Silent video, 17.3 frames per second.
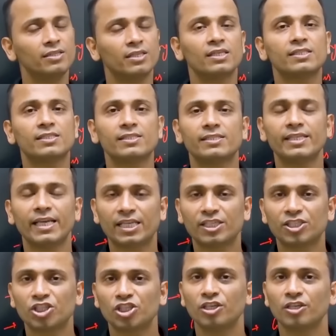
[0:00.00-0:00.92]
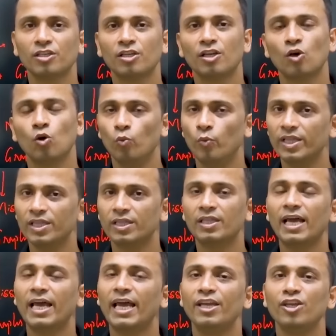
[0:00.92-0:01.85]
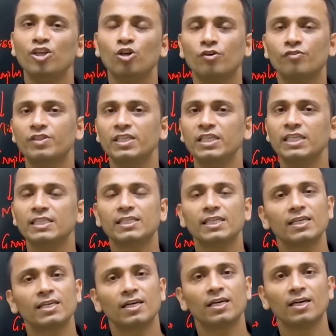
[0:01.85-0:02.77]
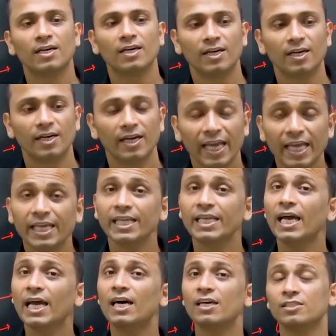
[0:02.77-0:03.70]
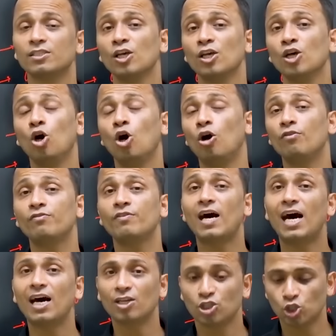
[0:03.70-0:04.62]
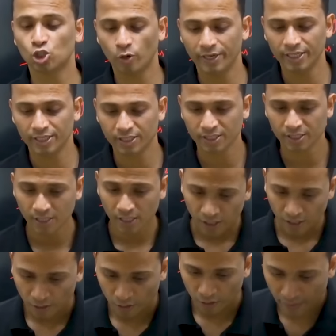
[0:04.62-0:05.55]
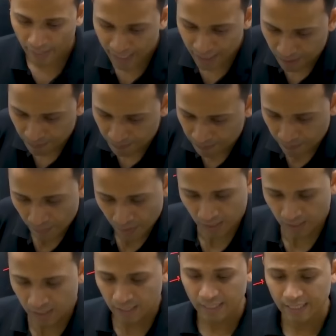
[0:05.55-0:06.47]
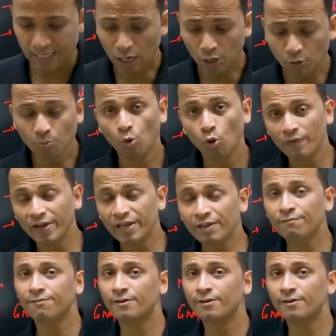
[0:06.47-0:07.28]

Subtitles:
the section with any of these areas of our choice, right? Now, moving